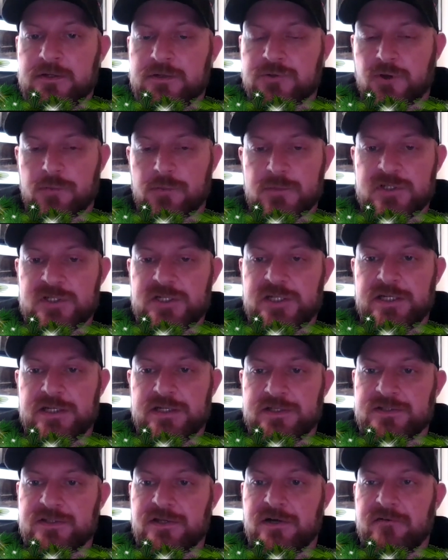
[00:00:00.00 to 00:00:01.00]
drum machine
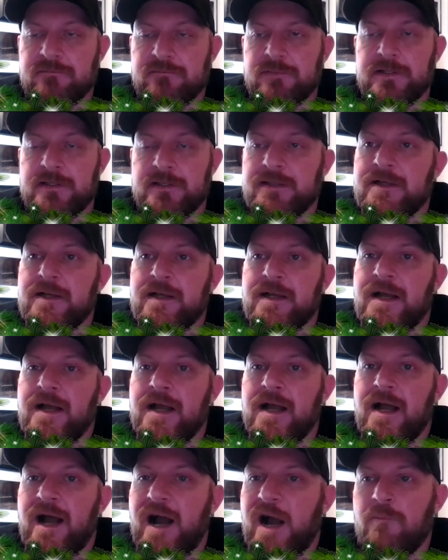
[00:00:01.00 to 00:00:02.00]
and stuff. But
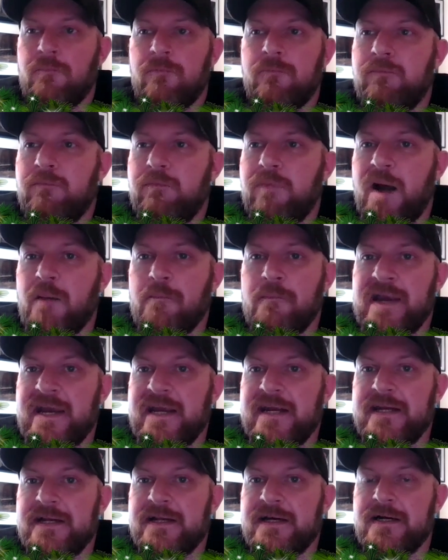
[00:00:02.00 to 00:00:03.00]

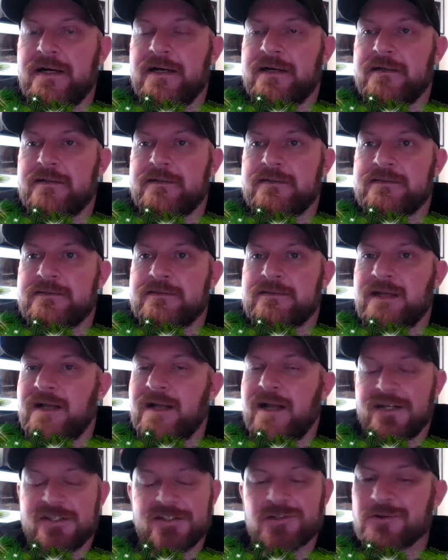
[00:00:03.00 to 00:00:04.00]

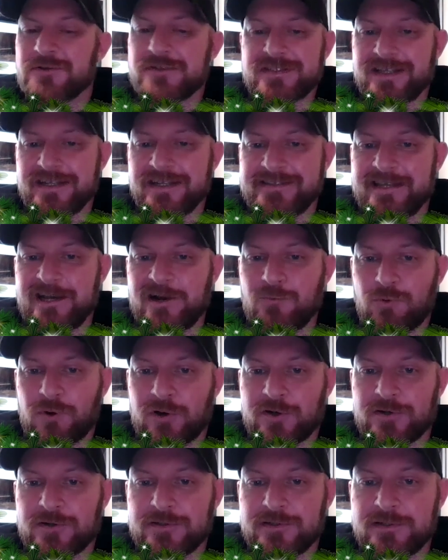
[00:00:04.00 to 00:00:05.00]
I just always liked that
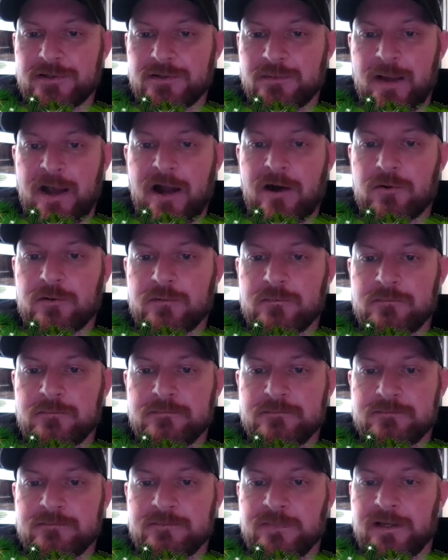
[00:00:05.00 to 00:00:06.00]
word amalgam,
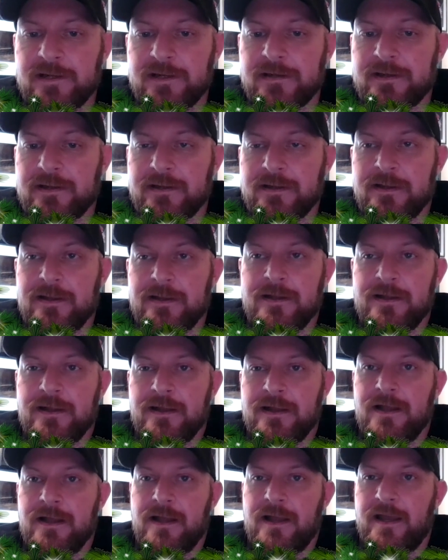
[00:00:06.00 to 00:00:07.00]
like,
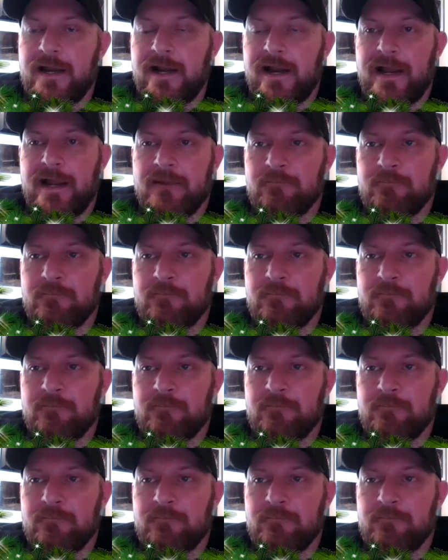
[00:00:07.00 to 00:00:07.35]
and I